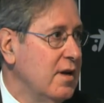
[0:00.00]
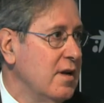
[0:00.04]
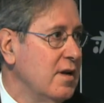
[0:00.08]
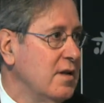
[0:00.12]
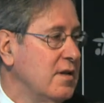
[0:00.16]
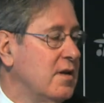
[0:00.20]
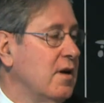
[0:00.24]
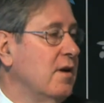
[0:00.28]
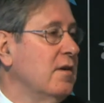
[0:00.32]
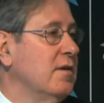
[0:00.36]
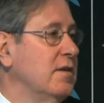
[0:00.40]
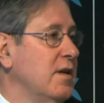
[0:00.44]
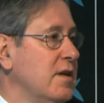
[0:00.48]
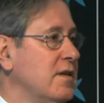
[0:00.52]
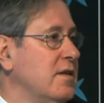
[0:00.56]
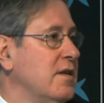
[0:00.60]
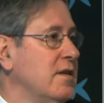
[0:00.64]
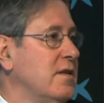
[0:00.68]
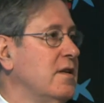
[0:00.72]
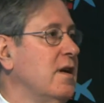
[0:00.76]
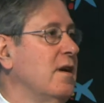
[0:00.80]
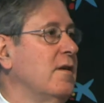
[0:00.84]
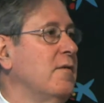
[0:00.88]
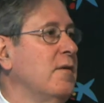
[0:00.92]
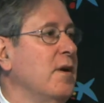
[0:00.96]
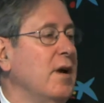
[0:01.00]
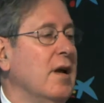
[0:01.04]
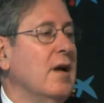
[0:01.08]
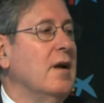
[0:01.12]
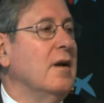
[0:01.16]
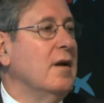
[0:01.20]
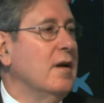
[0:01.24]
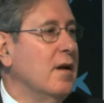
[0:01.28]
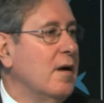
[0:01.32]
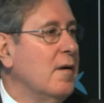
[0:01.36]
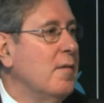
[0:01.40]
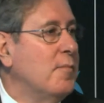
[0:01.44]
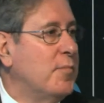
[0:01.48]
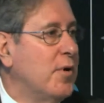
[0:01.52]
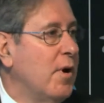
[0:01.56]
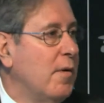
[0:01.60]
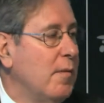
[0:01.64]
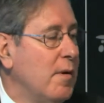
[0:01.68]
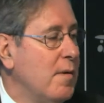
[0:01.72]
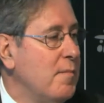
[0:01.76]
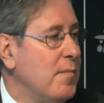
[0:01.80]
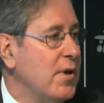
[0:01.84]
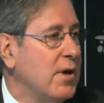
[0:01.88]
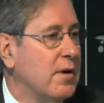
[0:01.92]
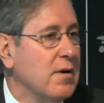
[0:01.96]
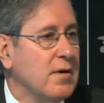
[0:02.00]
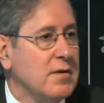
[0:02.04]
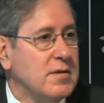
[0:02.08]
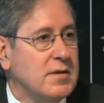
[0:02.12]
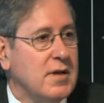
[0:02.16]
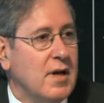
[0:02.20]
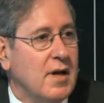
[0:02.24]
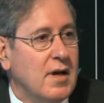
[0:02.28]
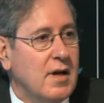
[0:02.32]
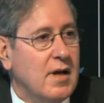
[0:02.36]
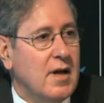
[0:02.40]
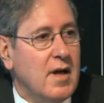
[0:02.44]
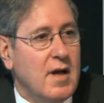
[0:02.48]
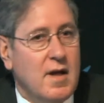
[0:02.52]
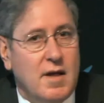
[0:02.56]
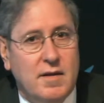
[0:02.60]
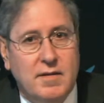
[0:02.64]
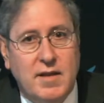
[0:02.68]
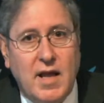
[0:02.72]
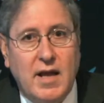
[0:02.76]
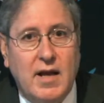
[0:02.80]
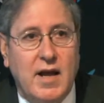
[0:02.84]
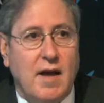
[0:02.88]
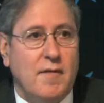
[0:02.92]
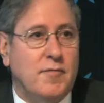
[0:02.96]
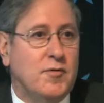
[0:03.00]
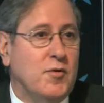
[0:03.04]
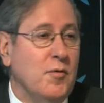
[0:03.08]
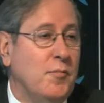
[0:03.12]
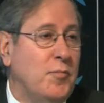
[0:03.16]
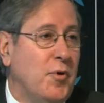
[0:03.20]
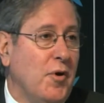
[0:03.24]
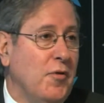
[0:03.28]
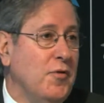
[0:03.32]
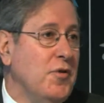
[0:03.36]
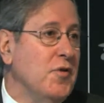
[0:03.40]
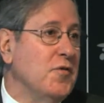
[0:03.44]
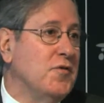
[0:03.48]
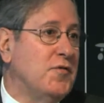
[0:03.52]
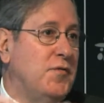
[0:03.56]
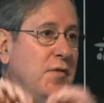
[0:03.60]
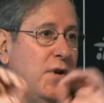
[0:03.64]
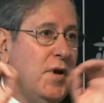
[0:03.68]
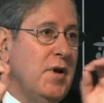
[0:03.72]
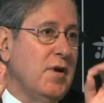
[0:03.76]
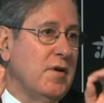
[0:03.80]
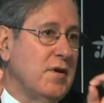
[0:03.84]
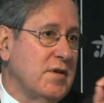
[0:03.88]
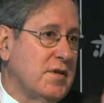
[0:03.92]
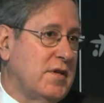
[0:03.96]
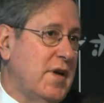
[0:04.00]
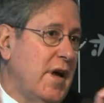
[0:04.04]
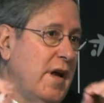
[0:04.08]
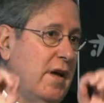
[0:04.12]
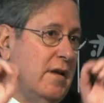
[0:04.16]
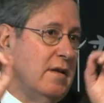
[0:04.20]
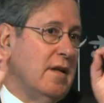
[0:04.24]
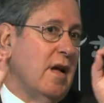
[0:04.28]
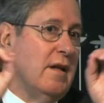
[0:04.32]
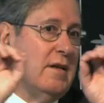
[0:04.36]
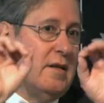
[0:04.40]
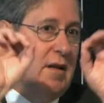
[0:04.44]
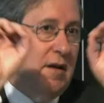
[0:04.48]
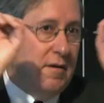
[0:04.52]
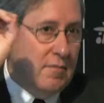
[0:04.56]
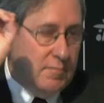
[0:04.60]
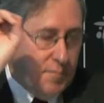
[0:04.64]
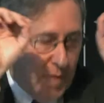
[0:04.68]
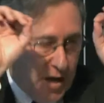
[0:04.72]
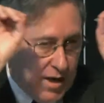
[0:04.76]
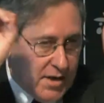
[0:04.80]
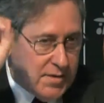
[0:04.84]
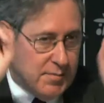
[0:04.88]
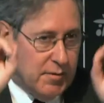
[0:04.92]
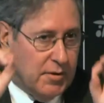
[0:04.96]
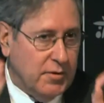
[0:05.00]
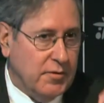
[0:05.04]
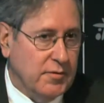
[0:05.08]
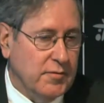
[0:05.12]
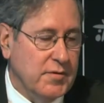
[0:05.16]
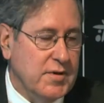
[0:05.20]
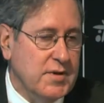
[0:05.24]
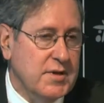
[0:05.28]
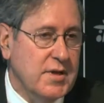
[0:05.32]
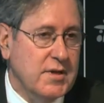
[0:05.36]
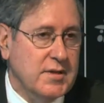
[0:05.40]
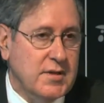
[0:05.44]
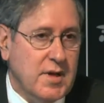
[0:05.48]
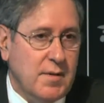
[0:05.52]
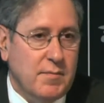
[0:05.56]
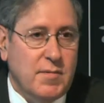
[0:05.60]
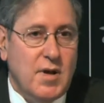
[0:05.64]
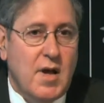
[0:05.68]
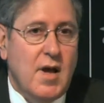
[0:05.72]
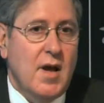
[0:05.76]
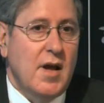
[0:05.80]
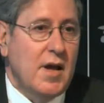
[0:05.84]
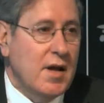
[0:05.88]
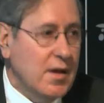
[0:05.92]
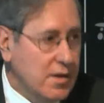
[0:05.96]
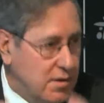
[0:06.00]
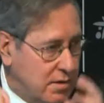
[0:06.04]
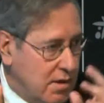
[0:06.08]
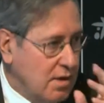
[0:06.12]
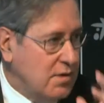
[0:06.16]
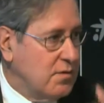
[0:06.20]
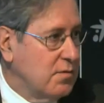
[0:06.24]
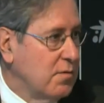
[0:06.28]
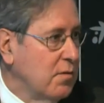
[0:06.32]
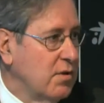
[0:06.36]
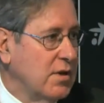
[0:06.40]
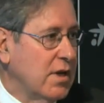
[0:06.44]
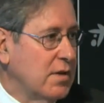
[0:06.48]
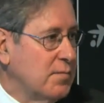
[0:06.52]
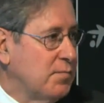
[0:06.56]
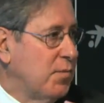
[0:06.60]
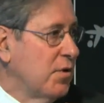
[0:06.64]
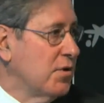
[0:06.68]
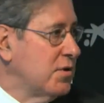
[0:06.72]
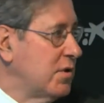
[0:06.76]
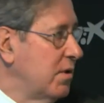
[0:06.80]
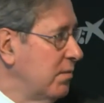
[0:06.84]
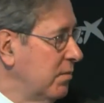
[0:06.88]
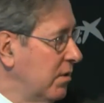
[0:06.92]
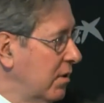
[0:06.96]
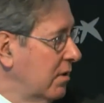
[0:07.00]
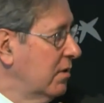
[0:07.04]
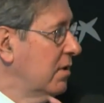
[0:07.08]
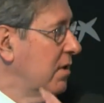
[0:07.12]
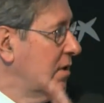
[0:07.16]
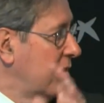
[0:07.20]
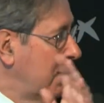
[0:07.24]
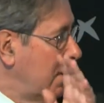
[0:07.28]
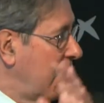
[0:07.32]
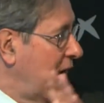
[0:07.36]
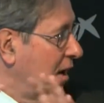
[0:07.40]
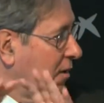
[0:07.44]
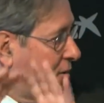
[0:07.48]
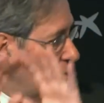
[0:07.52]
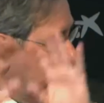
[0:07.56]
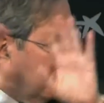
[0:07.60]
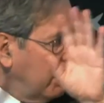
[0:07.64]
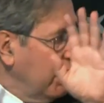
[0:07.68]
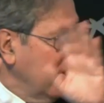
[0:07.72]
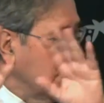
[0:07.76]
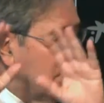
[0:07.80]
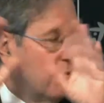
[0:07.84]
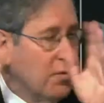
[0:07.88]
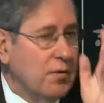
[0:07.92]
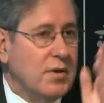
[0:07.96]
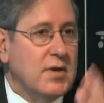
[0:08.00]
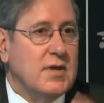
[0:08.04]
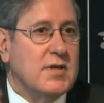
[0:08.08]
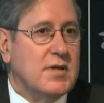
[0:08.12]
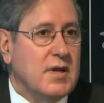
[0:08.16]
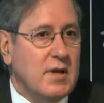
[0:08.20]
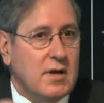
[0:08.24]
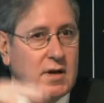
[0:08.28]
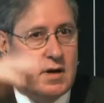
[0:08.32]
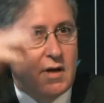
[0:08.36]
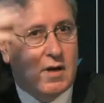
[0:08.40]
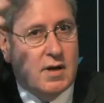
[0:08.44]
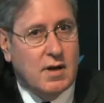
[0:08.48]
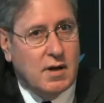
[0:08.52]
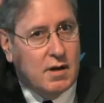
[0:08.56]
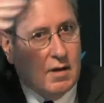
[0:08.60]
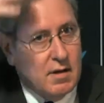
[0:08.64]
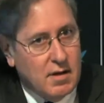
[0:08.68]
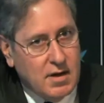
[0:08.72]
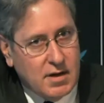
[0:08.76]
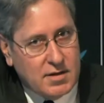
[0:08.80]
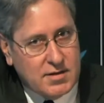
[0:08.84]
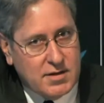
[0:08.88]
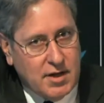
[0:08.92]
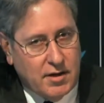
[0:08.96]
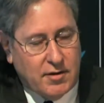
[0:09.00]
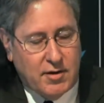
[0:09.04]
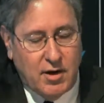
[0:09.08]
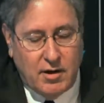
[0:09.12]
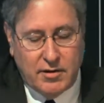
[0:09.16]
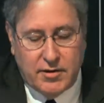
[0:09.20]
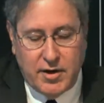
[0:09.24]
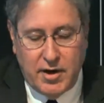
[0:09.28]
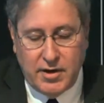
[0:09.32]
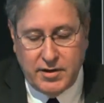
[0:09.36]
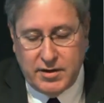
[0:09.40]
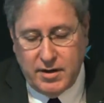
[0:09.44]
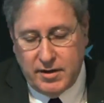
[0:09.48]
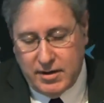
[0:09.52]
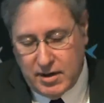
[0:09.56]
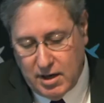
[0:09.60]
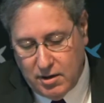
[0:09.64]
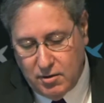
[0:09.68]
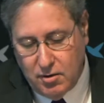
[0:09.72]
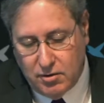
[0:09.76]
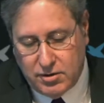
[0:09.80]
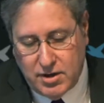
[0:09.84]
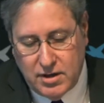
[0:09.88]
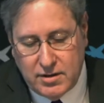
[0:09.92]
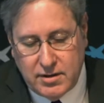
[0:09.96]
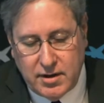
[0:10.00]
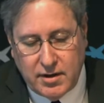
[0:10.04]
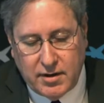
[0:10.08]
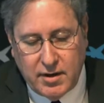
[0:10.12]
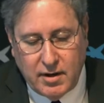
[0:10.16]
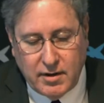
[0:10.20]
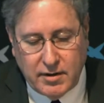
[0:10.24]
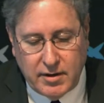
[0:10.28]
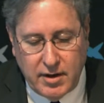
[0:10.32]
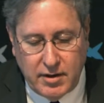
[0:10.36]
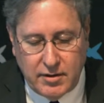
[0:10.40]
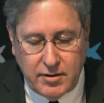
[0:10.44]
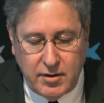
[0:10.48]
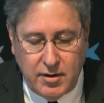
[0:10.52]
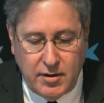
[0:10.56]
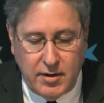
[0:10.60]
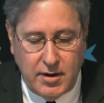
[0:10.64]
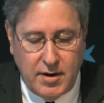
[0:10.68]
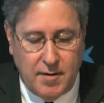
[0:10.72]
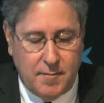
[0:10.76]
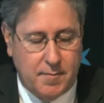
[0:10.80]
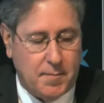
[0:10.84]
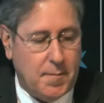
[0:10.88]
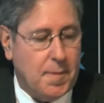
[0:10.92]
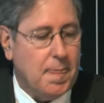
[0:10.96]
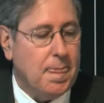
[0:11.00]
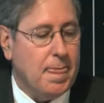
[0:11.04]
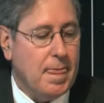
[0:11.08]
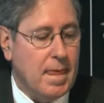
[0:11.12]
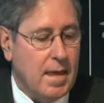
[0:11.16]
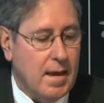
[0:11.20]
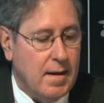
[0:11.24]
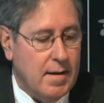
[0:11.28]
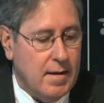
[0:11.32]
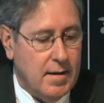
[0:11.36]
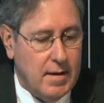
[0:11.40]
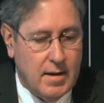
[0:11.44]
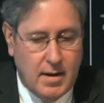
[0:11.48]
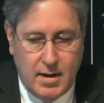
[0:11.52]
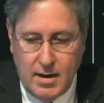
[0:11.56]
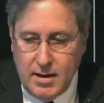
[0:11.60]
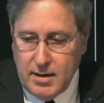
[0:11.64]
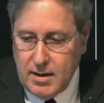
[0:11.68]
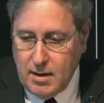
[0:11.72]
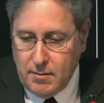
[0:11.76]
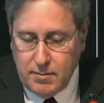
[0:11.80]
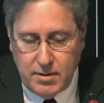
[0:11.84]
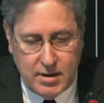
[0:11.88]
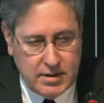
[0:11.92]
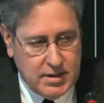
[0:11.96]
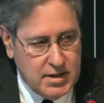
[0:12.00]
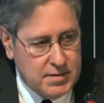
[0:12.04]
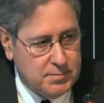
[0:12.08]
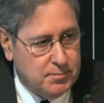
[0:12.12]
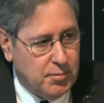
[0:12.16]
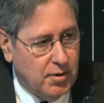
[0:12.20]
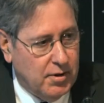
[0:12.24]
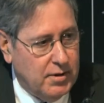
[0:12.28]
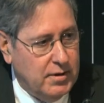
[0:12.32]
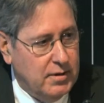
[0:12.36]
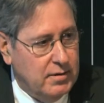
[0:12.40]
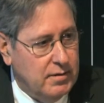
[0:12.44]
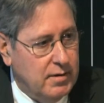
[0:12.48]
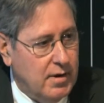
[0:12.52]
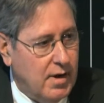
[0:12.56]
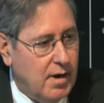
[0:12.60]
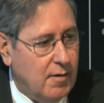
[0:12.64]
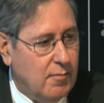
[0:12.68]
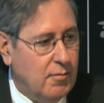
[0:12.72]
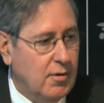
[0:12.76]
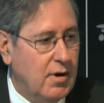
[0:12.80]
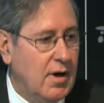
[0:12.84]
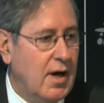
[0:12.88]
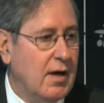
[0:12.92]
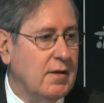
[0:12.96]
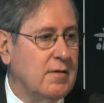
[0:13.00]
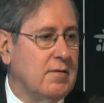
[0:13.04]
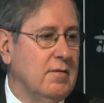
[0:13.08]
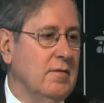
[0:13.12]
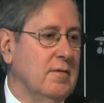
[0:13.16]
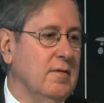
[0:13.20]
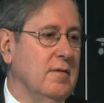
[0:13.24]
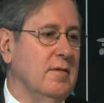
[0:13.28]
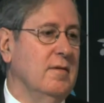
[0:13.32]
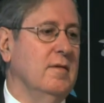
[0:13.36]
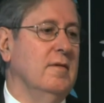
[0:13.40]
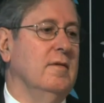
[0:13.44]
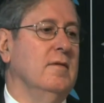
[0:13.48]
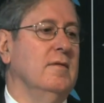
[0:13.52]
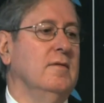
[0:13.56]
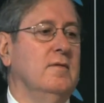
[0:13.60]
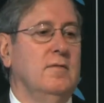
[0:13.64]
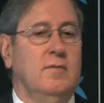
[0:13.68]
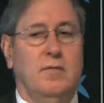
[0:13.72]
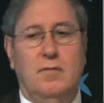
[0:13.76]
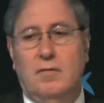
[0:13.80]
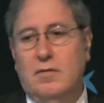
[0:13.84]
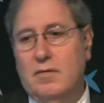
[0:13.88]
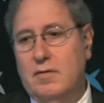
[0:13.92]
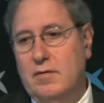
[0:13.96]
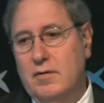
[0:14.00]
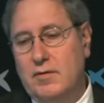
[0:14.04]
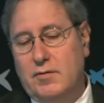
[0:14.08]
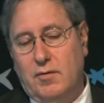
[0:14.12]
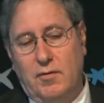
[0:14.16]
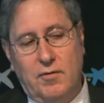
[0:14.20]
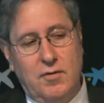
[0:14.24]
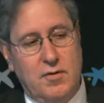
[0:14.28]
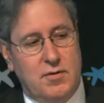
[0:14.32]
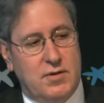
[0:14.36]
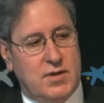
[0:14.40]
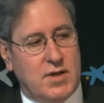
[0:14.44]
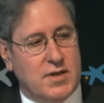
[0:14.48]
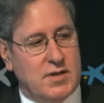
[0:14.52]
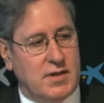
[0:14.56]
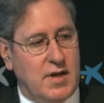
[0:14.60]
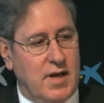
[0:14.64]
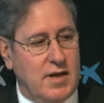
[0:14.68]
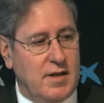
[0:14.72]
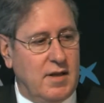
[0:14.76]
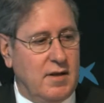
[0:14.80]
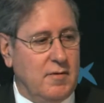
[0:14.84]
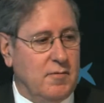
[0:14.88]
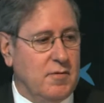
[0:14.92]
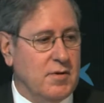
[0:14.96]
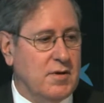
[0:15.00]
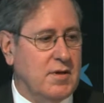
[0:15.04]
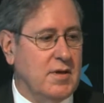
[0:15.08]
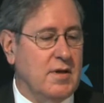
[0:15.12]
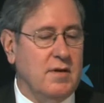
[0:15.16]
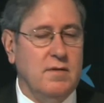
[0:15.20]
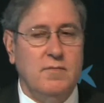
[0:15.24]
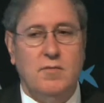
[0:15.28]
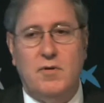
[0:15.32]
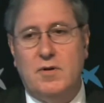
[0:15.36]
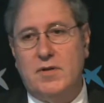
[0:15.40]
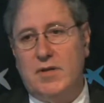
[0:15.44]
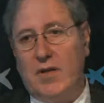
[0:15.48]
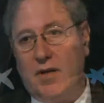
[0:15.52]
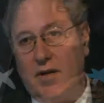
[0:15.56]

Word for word: So this is a real uh, problem because uh, they have to produce figures saying that the management of the system is as good as possible according to these uh, uh, external criteria, not internal criteria. Now, at this point, I would like to, to introduce this lady, which uh, was